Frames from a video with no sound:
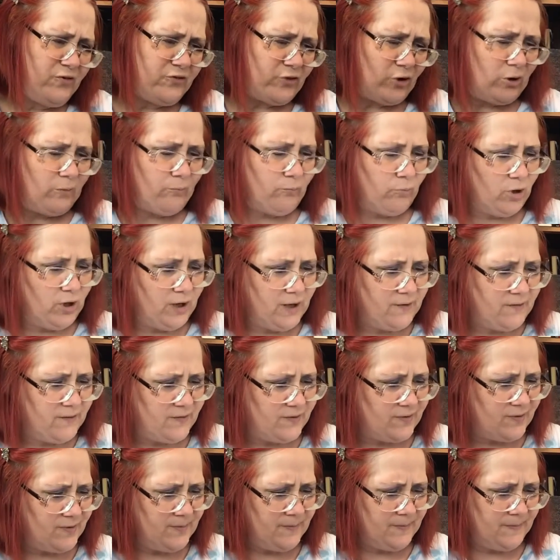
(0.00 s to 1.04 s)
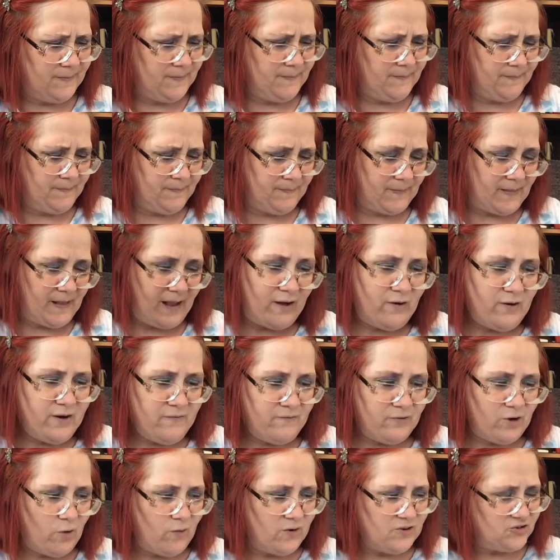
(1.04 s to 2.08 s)
was her book? I don't
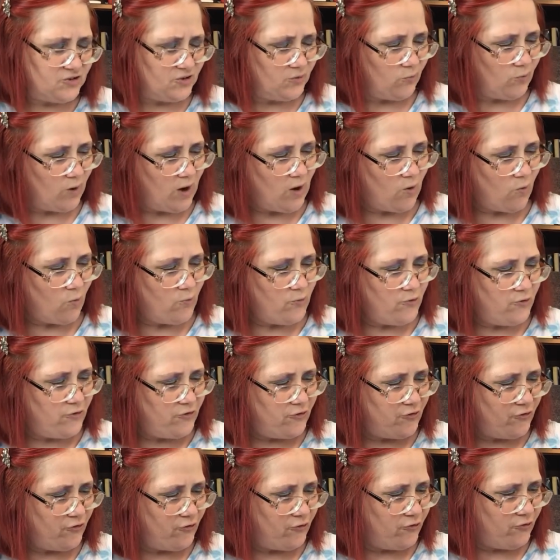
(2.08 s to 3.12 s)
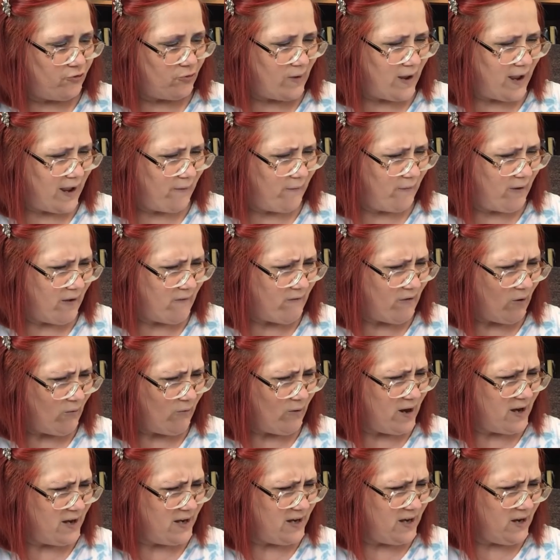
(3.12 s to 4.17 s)
even know what she wrote. Have I
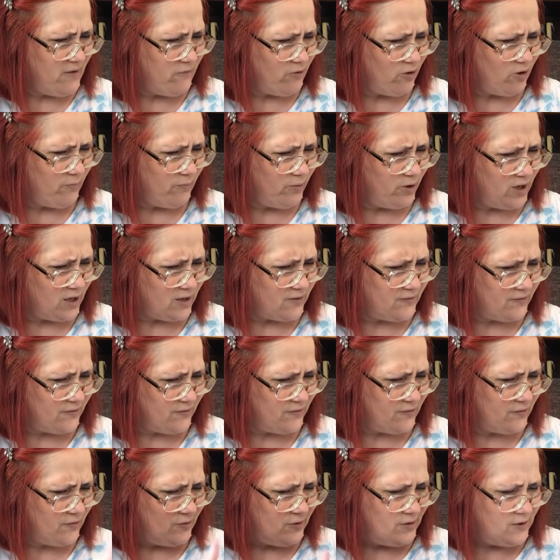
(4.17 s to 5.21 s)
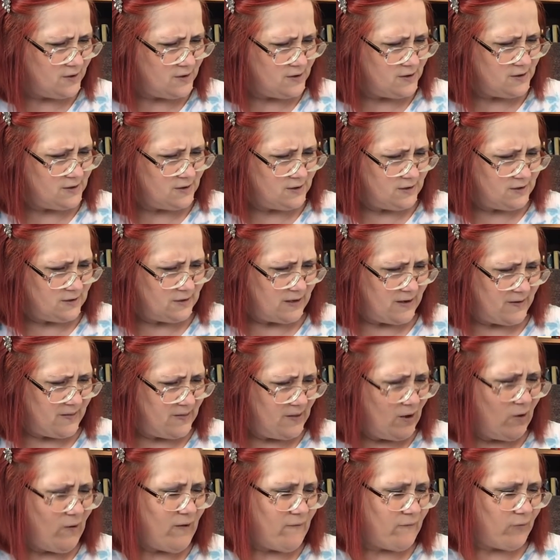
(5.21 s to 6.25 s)
read any of her books? I
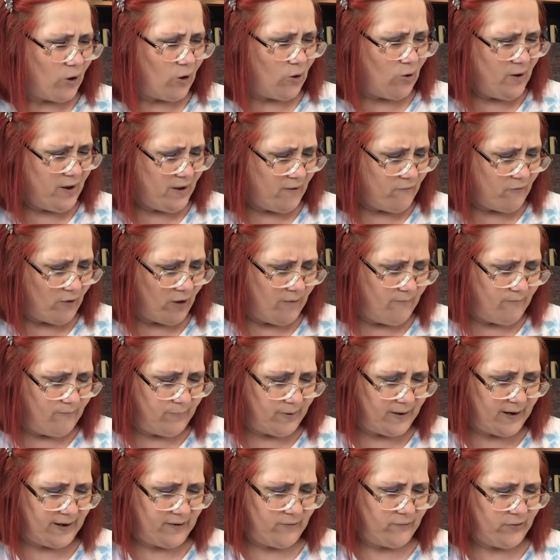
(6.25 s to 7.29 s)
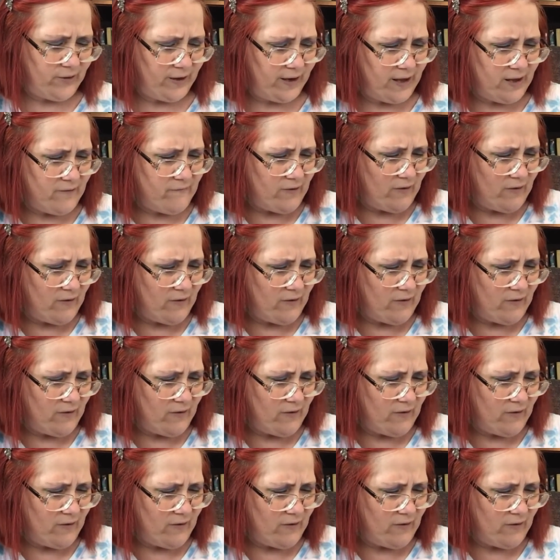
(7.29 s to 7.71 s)
know I've heard of them, but I don't think I've